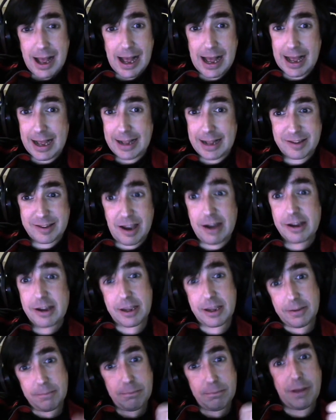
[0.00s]

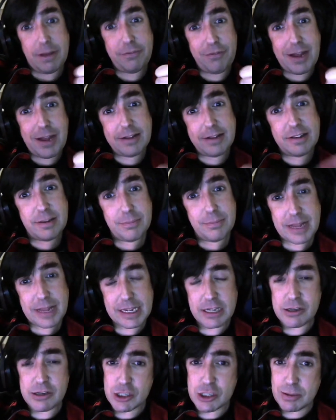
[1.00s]
Duck, my friend,
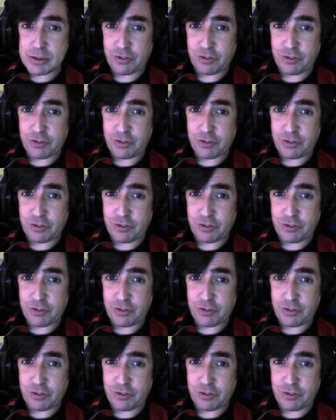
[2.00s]
thank you so